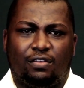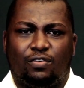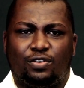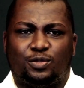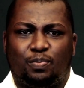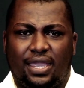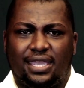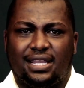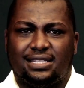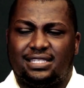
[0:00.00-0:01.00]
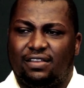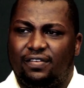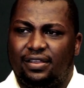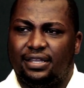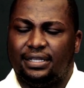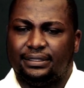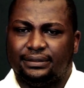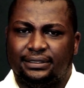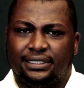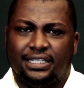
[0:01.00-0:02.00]
Then, of course, pain and
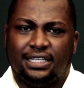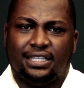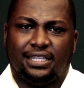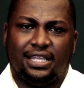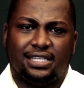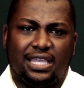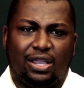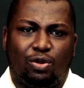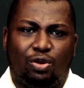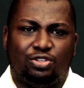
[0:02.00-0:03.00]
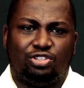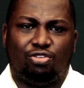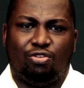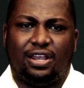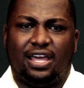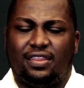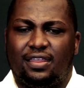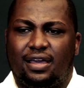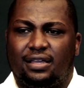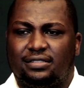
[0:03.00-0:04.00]
suffering, then psychological and
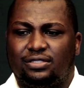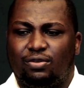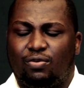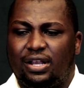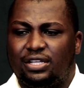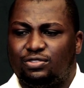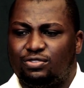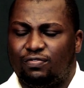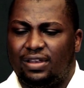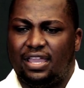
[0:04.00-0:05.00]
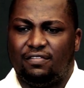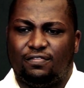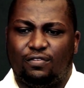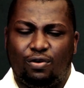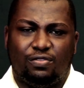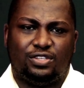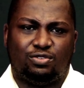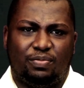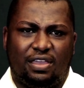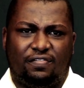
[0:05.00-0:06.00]
other qualities of life, all
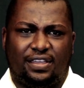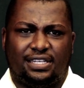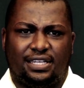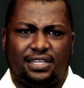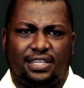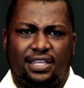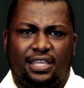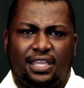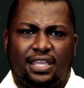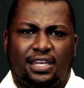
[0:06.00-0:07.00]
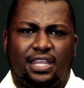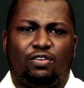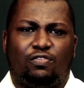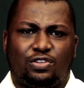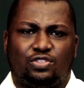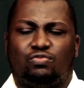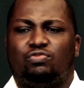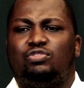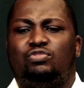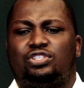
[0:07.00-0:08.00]
these will be affected. Then, of course,
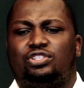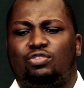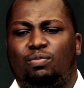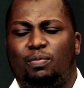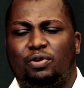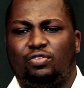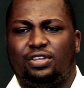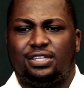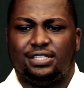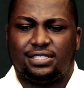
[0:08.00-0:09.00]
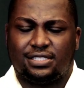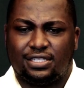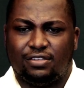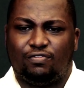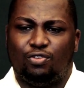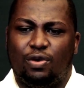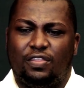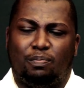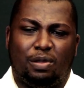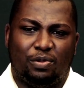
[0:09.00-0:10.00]
reduced job opportunities. If
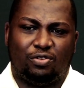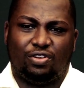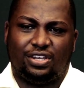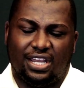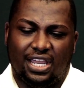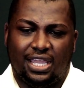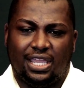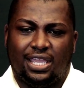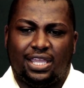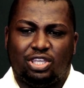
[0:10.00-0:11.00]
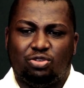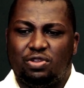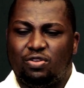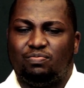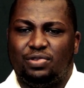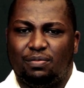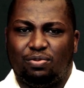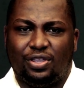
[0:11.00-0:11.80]
you are the perpetrator, you may not be